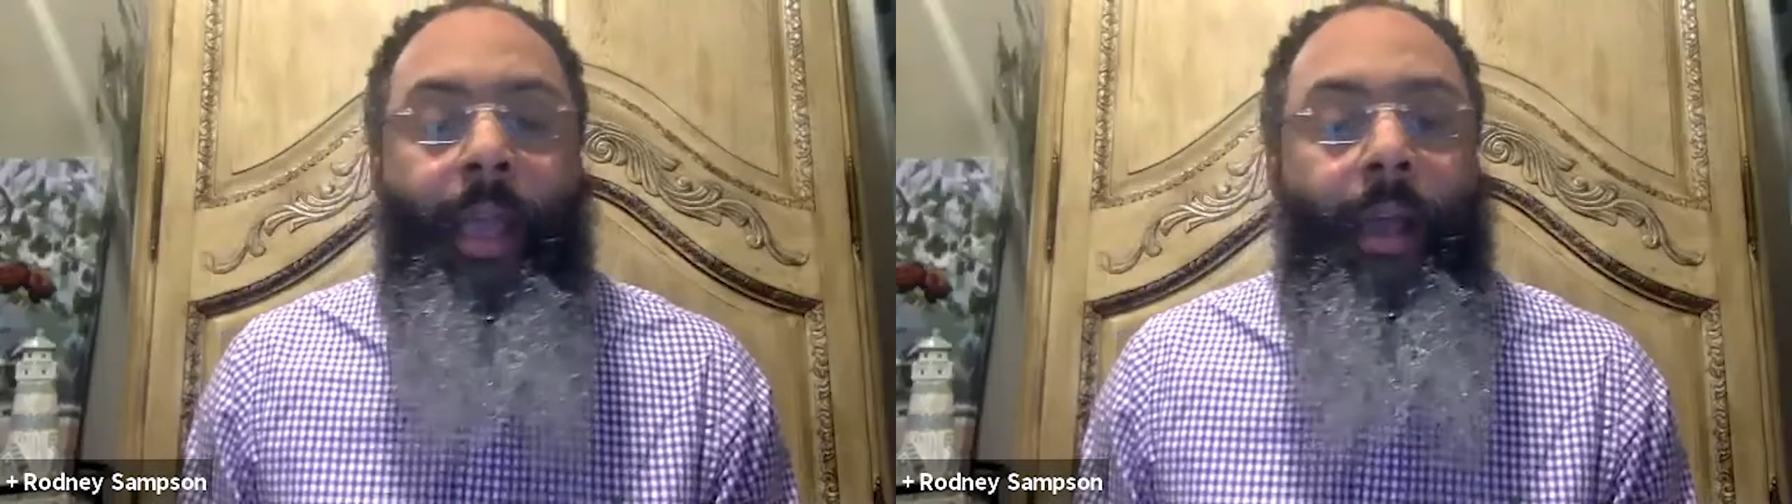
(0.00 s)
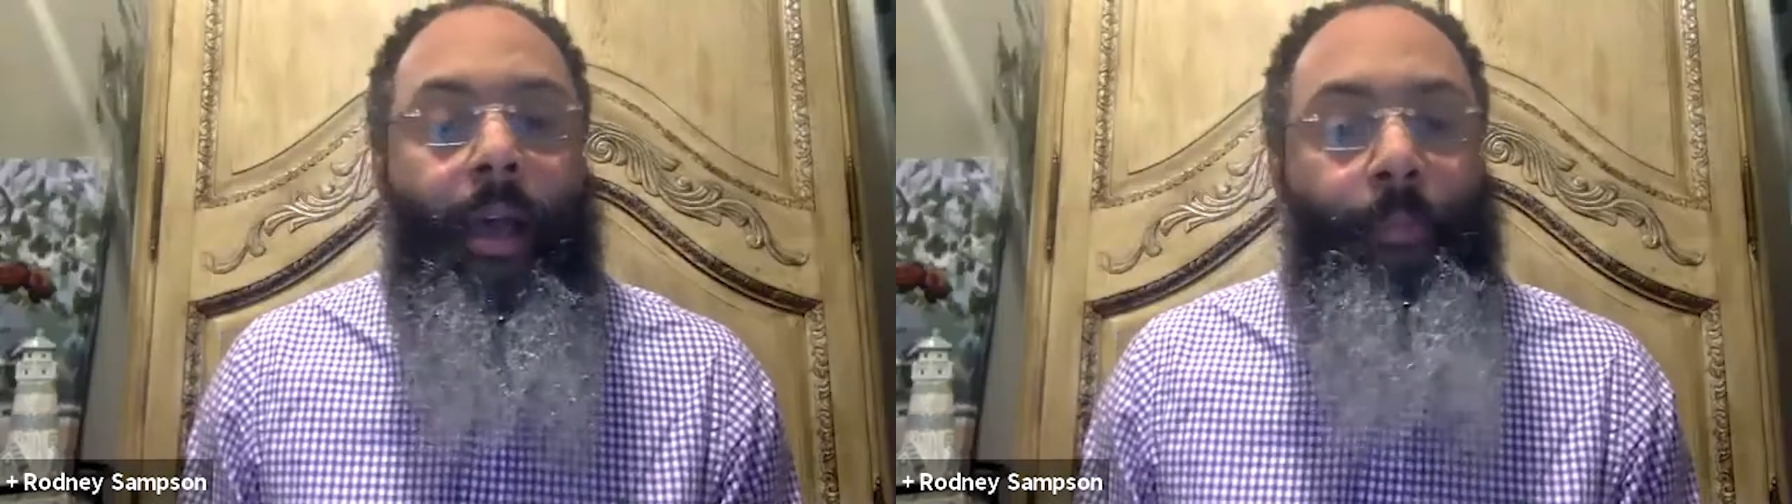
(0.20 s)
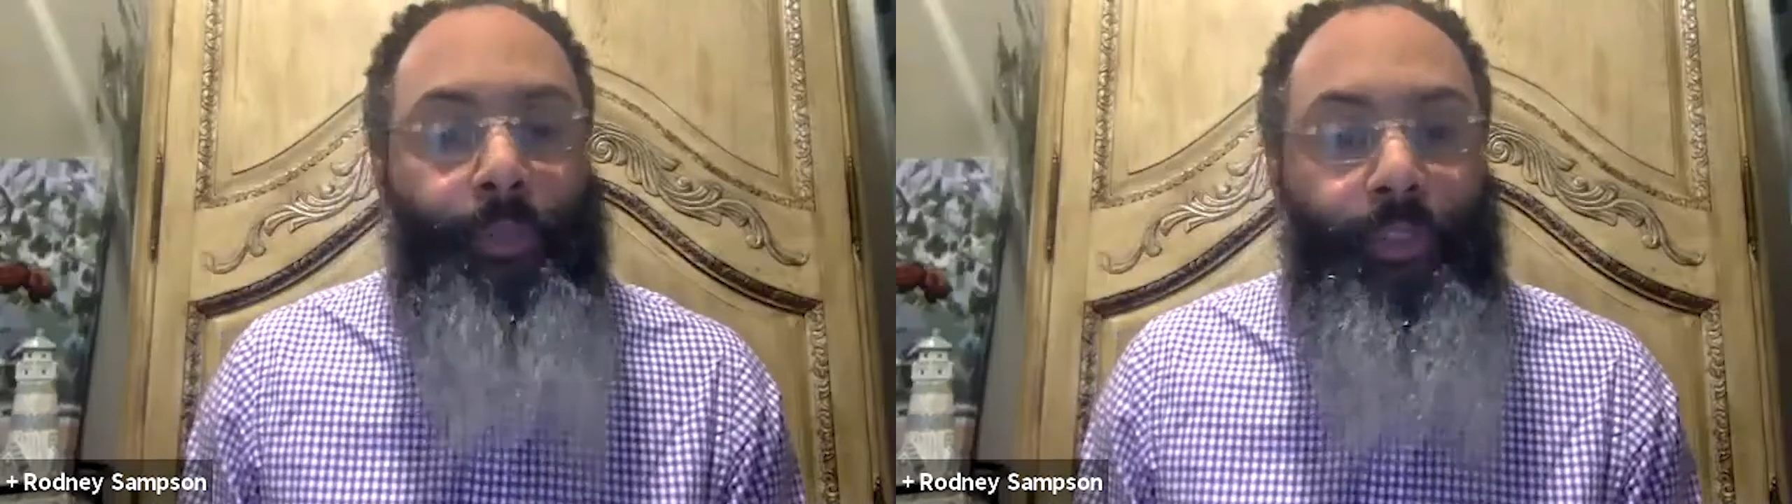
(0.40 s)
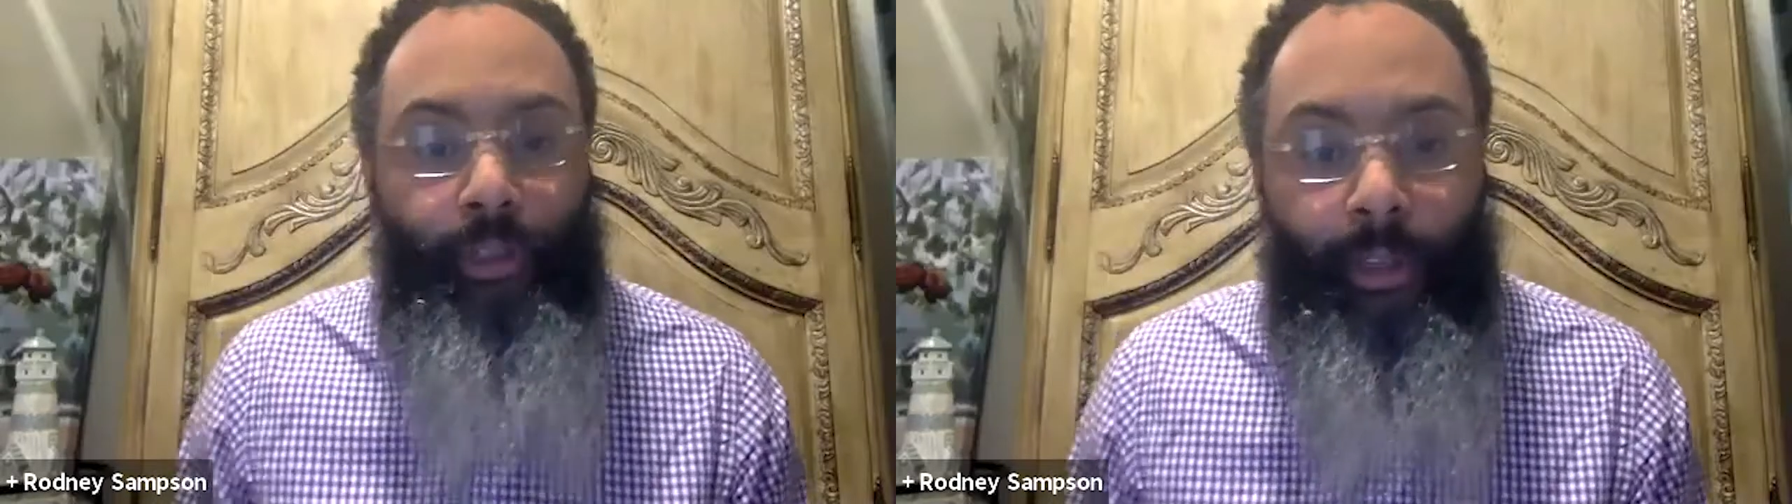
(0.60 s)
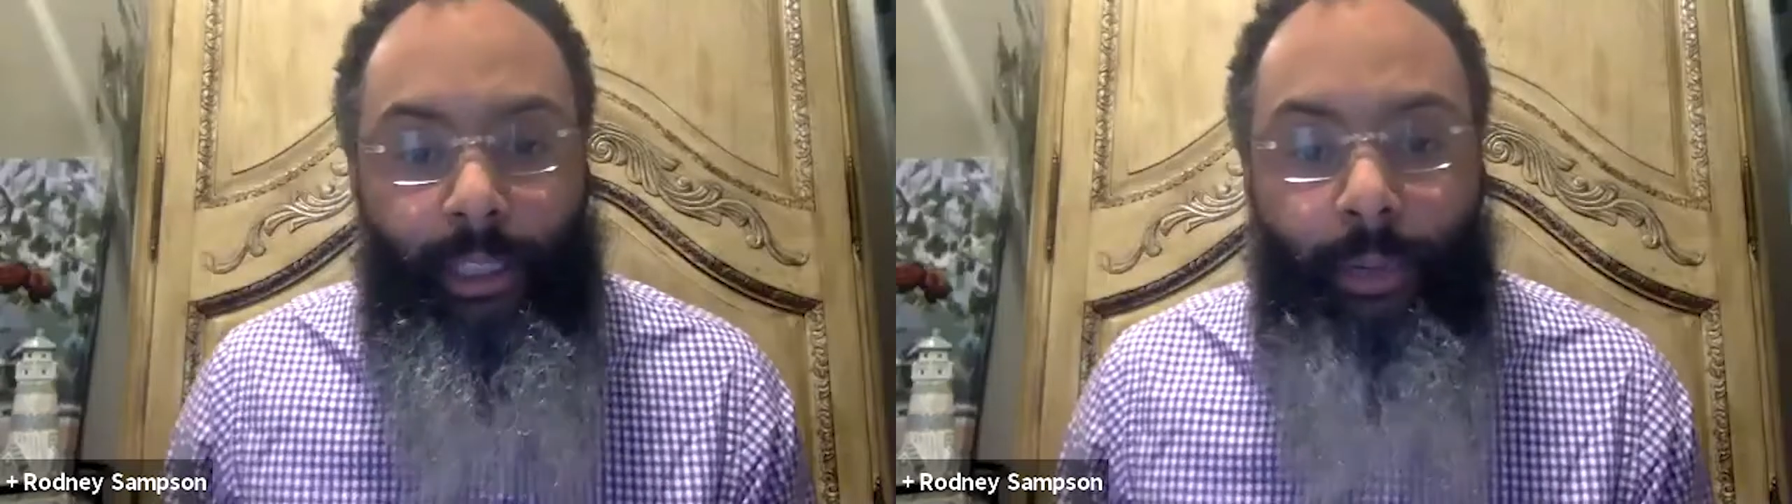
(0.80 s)

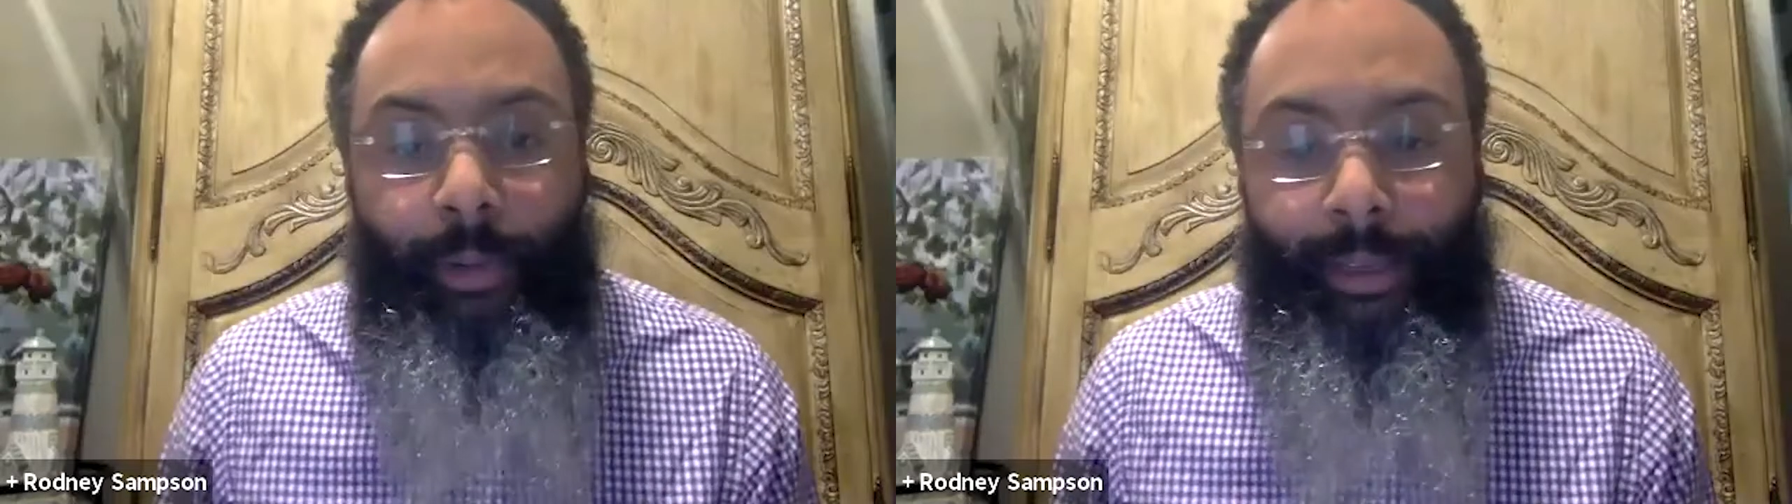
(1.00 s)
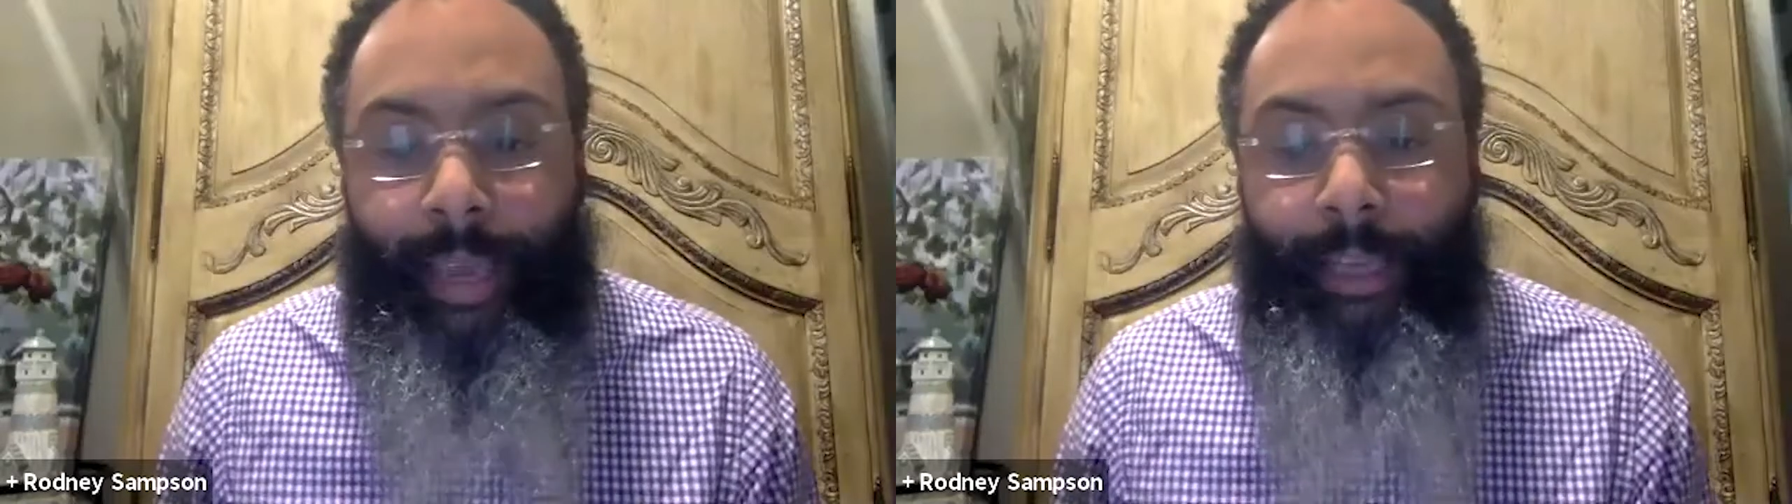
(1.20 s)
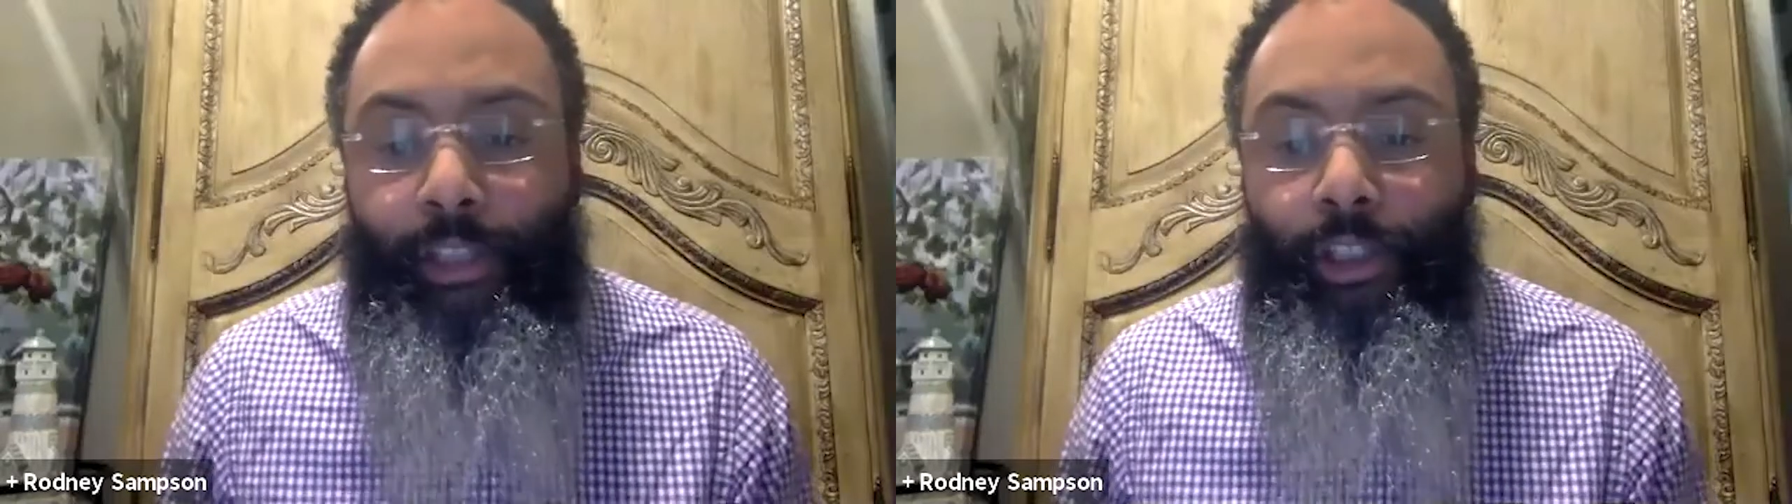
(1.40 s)
particularly as it relates